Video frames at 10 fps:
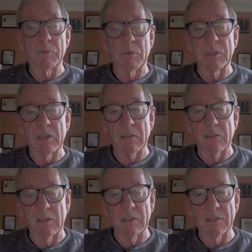was
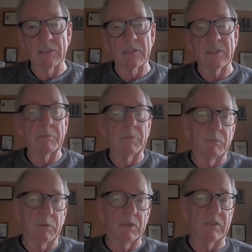particularly
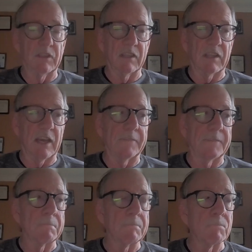susceptible to
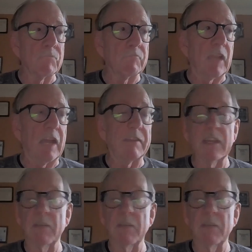that. And